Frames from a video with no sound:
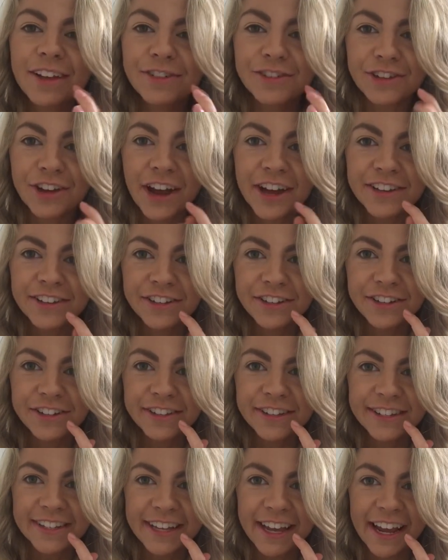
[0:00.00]
So as you
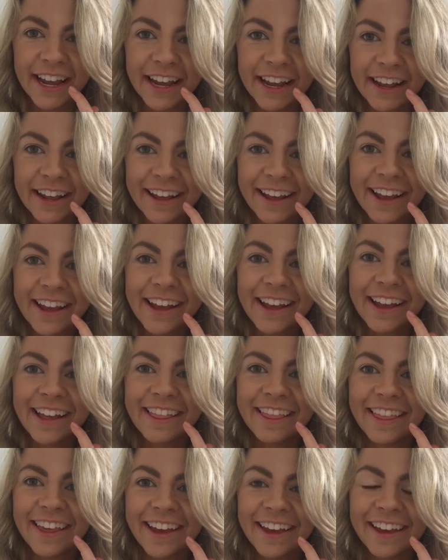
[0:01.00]
can see,
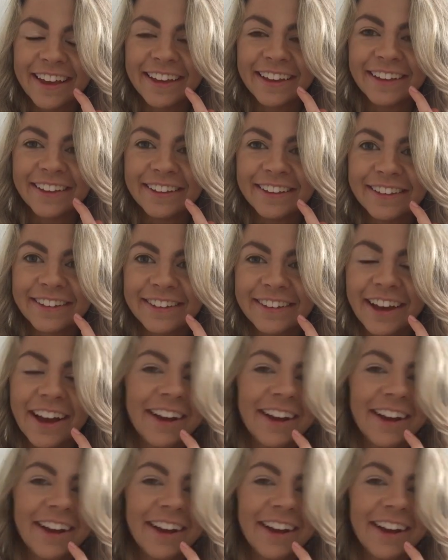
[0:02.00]
there's,